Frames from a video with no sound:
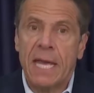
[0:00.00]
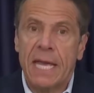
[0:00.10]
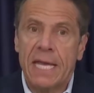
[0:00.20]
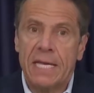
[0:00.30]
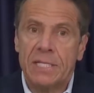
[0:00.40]

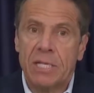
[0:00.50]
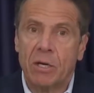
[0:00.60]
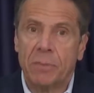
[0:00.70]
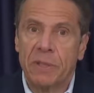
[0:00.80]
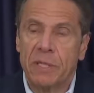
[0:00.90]
is
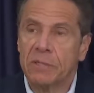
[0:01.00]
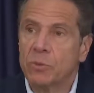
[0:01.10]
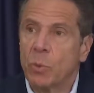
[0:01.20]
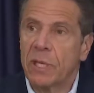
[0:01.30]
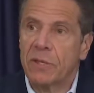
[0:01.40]
helping us
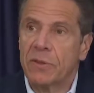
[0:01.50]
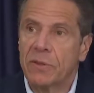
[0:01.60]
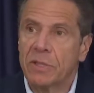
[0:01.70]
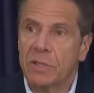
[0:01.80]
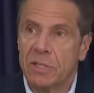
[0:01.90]
with
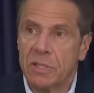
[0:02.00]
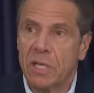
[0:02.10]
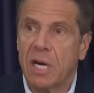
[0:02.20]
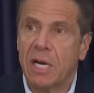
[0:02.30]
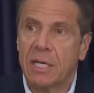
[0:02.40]

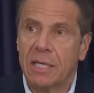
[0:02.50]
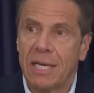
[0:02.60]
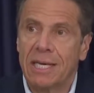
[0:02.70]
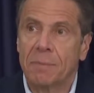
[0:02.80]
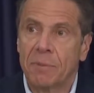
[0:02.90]
design
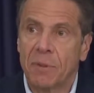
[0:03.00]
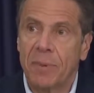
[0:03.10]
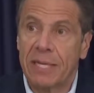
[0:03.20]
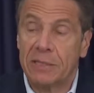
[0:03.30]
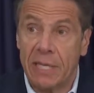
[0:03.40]
and
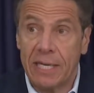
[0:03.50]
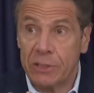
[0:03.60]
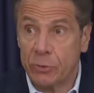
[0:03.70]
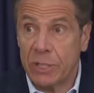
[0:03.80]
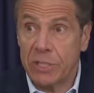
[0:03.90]
implement a
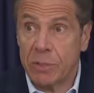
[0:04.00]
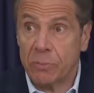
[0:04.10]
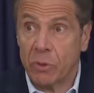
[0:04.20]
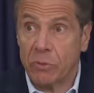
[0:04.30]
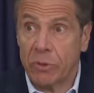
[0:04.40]
tracing
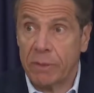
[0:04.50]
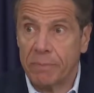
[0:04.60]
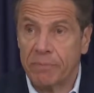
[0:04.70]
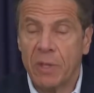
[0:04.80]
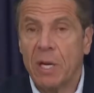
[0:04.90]
program,
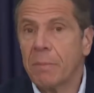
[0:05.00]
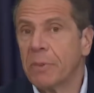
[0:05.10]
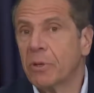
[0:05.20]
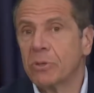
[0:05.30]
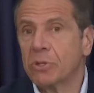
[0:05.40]

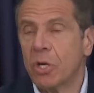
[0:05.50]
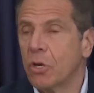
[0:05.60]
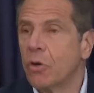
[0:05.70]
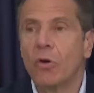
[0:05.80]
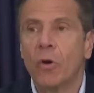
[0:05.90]
because
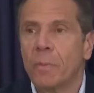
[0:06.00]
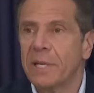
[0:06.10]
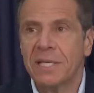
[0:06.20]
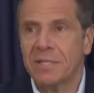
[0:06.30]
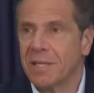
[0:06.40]

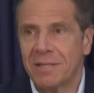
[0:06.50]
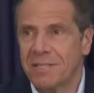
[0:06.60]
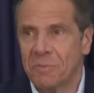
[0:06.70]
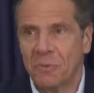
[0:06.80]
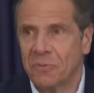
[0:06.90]
nobody has done
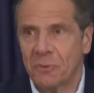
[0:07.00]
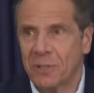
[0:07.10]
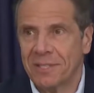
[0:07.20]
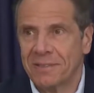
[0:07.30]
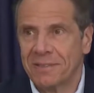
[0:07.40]
this
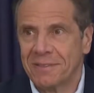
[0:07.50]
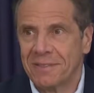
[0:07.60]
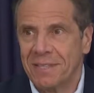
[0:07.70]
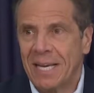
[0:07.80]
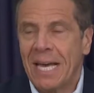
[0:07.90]
before.
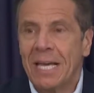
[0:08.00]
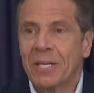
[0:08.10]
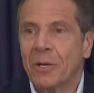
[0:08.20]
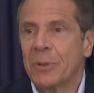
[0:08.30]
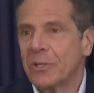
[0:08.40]

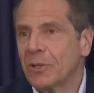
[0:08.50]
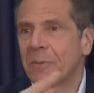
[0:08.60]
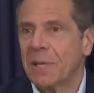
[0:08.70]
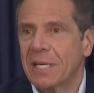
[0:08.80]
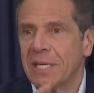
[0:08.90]
You know, we talk
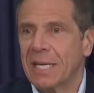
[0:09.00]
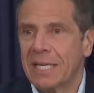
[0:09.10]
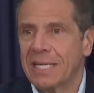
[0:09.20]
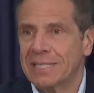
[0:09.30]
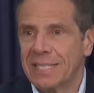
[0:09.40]
about it like
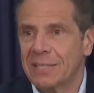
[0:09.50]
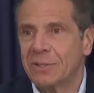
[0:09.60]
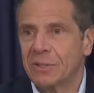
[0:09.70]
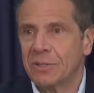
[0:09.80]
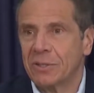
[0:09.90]
it
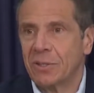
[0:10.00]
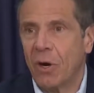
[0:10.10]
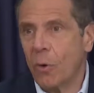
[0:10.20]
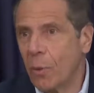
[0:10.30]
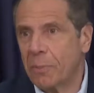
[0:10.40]
exists.
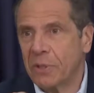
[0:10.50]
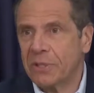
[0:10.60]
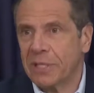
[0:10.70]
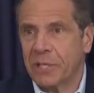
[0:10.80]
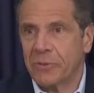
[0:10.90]
Oh, we're putting
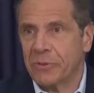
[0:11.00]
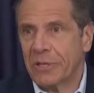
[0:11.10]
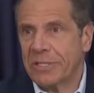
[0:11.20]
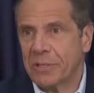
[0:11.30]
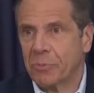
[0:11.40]
together a
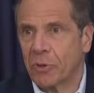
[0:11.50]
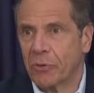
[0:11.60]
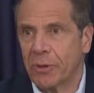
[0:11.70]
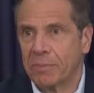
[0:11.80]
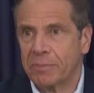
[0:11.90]
tracing
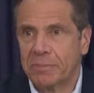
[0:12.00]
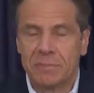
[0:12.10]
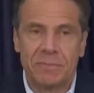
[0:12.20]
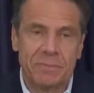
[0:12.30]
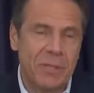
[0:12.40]
program.
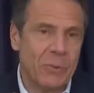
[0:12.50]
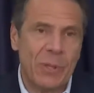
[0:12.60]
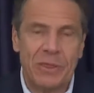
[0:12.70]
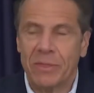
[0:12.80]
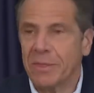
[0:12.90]
By the
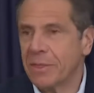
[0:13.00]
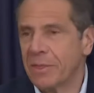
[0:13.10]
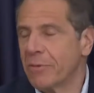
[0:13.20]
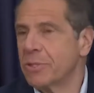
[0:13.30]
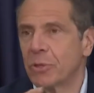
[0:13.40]
way,
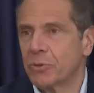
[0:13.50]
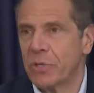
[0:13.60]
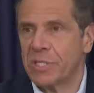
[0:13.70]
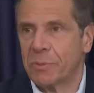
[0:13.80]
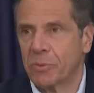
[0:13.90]
there is no
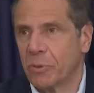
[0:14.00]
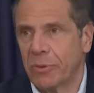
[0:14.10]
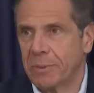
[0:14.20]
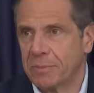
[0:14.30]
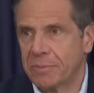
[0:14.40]
tracing program.